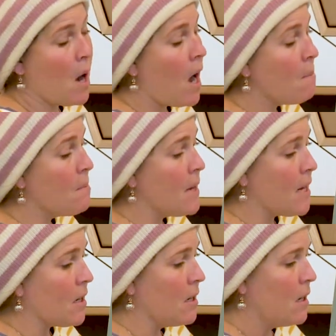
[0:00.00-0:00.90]
papa
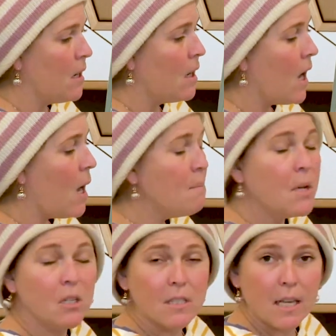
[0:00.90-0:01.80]
bear, a
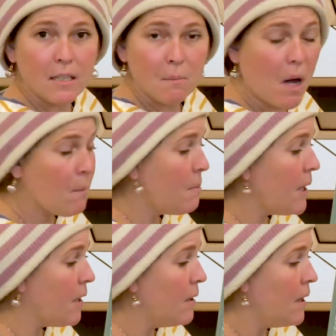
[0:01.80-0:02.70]
middle sized mama
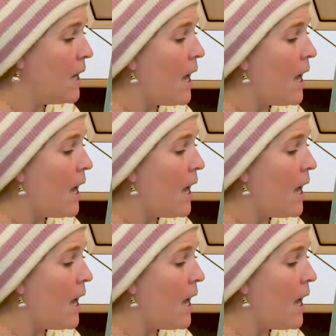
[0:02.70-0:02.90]
bear,